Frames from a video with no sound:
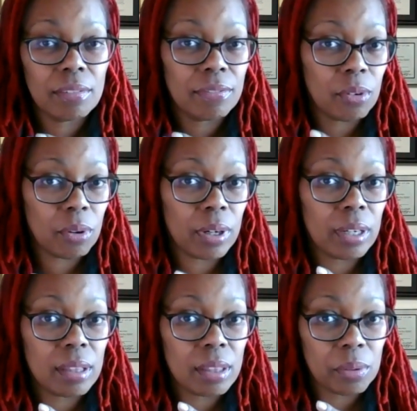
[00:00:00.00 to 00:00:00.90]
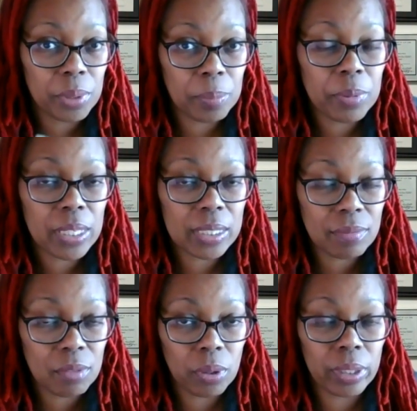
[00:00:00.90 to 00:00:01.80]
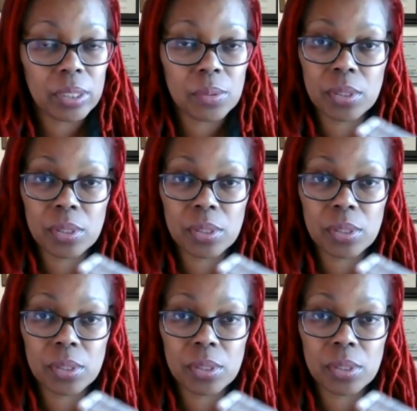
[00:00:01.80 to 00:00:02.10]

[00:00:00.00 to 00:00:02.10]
for the reproductive organs,